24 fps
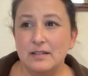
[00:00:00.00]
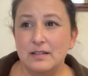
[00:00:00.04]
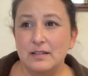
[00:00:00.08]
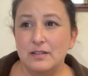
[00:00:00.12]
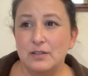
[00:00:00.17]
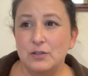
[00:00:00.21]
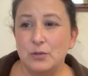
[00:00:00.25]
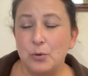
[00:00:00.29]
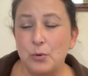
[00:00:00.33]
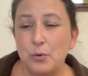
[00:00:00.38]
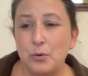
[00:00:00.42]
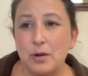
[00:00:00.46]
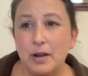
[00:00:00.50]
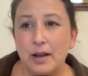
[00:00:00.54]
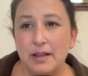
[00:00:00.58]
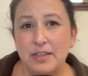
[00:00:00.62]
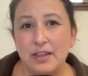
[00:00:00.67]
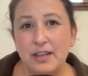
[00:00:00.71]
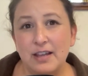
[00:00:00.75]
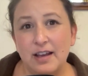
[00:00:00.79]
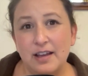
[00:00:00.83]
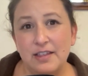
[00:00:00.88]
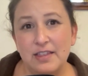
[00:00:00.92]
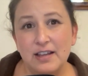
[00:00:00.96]
talk. I
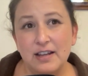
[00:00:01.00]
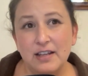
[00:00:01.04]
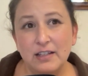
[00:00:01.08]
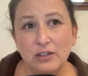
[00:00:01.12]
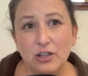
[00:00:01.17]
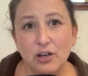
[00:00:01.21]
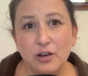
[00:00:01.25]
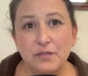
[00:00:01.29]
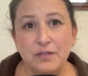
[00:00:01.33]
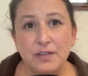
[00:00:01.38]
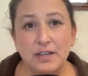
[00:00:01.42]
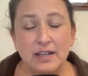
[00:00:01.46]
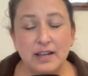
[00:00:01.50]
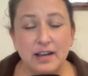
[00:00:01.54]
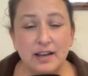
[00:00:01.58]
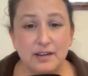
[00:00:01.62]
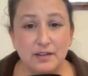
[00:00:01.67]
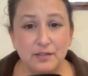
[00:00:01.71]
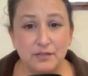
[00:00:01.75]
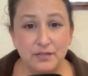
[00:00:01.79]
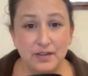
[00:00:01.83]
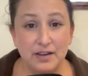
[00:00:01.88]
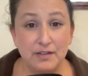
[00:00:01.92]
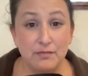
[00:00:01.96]
think a lot of the kind
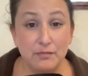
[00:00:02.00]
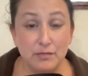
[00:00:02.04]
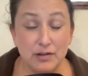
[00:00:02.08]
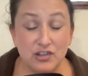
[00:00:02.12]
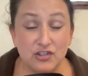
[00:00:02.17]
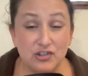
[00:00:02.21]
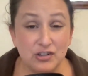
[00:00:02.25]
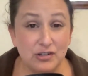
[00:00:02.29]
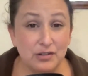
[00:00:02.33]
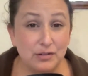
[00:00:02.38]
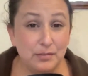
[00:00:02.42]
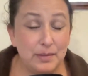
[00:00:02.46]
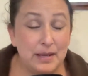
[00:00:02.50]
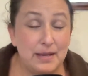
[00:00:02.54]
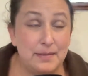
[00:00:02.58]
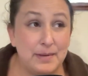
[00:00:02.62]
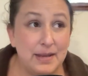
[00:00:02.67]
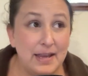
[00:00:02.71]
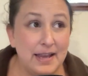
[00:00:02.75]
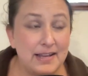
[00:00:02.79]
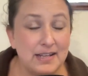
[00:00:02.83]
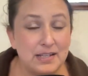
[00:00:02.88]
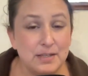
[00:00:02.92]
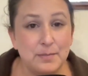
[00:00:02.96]
of original maybe
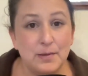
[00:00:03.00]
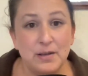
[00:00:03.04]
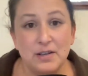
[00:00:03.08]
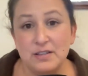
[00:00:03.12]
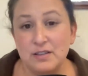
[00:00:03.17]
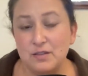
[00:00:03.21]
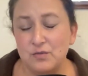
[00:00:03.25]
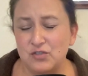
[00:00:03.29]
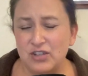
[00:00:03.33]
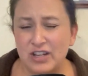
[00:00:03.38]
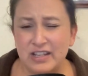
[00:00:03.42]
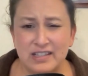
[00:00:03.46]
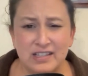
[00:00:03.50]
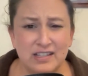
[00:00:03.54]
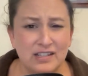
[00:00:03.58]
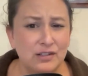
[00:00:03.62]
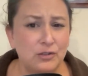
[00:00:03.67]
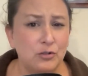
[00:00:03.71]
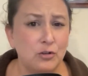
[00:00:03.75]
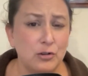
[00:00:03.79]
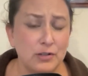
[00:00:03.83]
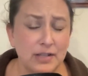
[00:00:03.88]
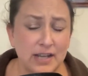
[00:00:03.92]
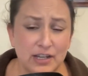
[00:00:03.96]
experts of gentle
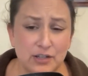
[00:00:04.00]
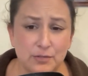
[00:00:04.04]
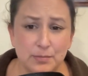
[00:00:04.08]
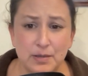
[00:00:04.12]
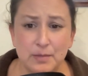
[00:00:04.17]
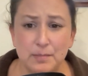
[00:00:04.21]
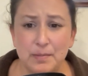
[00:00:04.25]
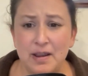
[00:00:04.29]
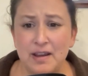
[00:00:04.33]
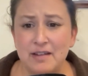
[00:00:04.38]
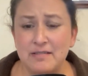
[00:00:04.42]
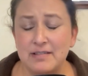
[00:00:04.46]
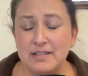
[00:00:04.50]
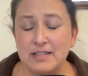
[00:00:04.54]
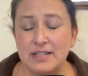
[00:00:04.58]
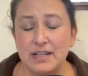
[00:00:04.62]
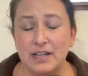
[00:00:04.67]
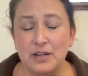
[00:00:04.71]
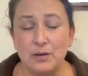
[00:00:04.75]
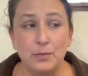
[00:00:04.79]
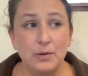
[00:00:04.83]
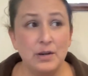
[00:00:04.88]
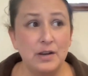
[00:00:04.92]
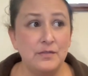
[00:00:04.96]
or attachment parenting
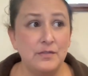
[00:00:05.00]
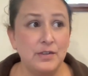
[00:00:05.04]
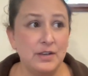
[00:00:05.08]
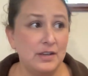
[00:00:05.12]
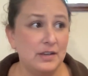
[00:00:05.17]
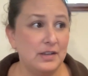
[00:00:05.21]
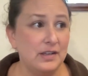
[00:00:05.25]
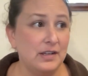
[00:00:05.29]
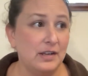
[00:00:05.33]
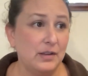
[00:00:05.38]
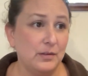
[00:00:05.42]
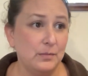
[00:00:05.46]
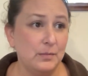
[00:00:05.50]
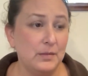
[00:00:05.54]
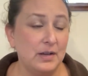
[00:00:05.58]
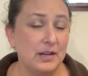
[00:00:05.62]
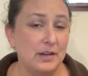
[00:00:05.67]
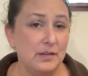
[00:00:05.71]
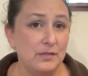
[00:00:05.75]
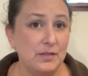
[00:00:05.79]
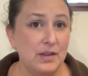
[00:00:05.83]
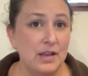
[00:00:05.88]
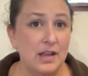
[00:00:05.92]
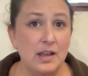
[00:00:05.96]
or whatever, kind
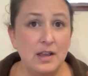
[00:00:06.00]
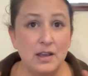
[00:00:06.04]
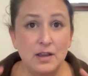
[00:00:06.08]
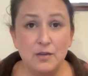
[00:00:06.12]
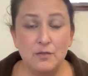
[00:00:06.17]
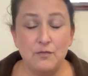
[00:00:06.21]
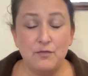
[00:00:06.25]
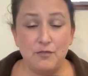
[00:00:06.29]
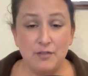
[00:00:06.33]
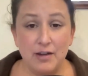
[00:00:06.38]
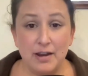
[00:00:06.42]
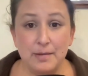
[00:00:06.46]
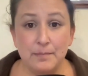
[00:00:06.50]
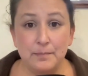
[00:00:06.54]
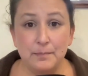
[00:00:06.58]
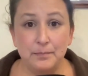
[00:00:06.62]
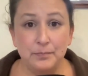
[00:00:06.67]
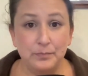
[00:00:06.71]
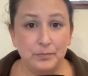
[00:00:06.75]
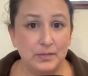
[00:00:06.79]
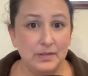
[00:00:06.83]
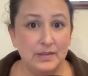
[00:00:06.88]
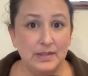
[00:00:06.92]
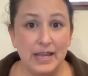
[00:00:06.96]
of frame
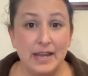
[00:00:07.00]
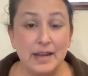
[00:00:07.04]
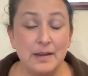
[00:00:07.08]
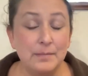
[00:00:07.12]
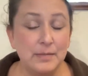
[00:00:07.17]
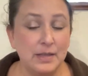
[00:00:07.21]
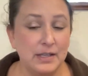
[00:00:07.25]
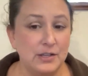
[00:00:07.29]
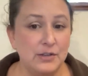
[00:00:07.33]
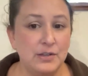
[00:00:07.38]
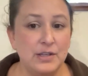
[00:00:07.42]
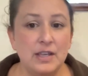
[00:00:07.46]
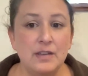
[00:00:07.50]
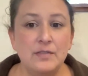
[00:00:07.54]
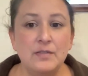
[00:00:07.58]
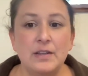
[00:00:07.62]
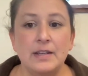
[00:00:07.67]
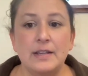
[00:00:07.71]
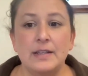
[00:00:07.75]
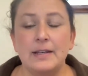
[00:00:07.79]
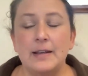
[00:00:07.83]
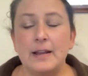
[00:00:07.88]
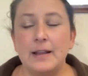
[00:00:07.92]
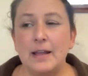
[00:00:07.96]
name that you give
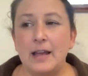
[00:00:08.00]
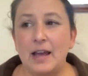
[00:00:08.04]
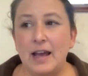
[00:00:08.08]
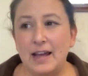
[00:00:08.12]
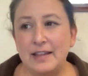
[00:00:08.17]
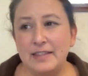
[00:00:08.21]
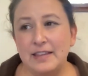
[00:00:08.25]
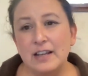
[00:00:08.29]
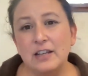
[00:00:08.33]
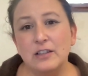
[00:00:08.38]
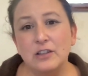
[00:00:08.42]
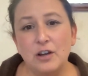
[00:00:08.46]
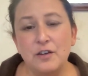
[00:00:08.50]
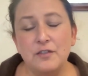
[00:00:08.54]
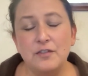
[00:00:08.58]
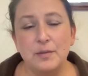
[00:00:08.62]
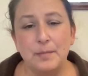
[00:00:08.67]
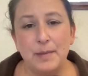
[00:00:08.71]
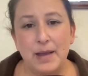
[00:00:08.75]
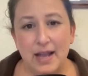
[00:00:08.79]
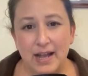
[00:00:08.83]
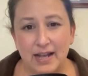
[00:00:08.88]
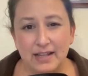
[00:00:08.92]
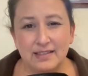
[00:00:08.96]
it, I think a lot of them
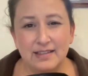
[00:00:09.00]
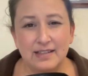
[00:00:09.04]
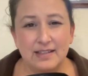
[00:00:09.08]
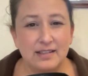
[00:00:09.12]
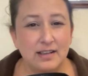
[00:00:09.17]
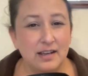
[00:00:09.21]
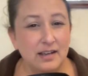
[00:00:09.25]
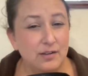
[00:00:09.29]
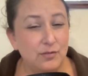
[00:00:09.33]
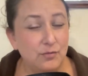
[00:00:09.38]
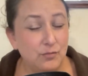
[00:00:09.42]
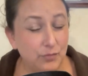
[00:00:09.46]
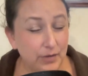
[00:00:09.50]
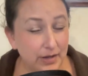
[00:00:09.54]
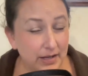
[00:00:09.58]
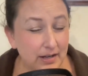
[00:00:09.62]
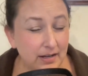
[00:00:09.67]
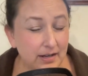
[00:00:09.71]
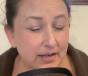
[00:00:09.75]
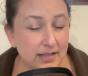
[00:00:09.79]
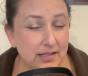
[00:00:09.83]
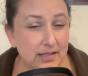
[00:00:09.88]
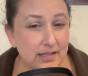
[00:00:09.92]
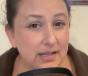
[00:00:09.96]
had this kind of
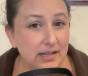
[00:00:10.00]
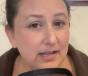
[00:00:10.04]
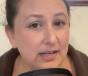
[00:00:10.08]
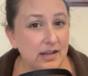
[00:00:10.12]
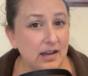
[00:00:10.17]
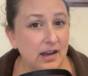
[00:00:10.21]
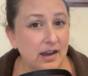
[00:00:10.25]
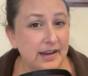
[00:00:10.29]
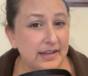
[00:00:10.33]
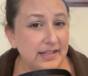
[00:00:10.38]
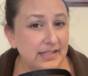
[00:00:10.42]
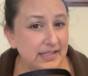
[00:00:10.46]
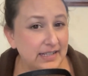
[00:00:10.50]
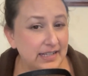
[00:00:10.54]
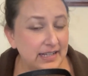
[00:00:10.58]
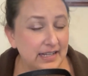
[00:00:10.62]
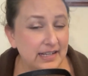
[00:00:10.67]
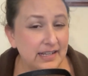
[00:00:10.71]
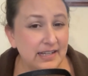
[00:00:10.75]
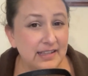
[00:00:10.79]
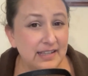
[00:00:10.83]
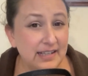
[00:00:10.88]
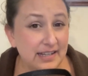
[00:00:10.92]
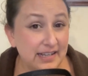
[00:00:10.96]
realistic
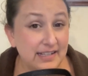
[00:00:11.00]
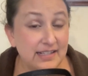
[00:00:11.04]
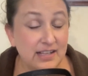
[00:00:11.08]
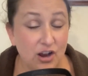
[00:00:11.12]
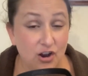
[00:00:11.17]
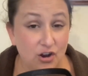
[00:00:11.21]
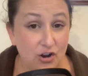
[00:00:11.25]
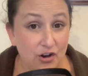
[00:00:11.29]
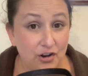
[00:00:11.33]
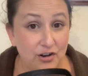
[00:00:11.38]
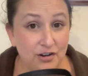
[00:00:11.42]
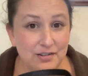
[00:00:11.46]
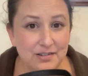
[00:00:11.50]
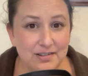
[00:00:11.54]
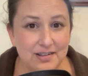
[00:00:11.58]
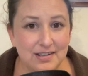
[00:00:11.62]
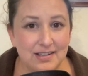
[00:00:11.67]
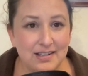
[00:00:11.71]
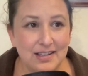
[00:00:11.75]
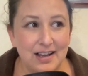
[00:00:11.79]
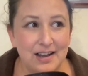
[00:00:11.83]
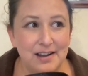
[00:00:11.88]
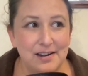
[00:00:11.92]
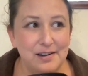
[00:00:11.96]
idea that it's hard
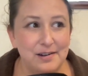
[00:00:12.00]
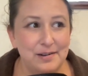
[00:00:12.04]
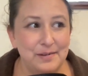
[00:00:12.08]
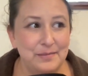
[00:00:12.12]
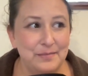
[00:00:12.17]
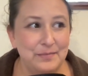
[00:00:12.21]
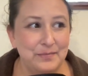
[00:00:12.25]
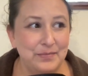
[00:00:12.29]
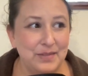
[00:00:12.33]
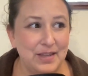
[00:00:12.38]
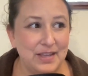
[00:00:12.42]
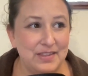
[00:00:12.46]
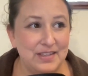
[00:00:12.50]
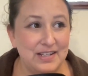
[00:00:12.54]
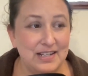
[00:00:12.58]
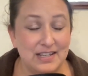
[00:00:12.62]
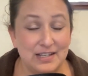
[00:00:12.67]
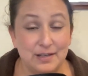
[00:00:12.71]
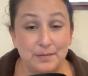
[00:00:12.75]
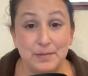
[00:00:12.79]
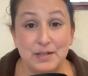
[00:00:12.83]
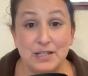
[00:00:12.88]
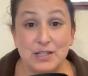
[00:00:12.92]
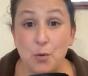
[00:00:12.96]
and that it's
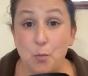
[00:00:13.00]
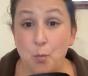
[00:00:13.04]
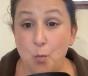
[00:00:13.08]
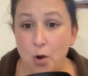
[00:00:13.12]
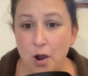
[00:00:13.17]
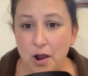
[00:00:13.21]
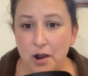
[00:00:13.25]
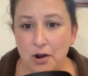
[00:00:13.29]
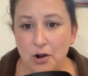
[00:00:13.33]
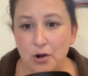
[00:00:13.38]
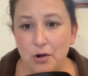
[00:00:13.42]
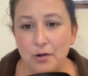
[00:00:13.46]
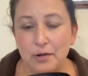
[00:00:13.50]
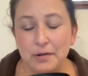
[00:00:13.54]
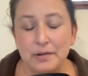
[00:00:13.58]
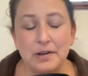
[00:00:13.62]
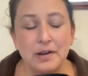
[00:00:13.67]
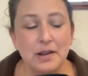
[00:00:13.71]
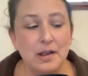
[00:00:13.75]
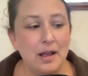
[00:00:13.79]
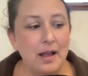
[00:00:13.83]
something to work on.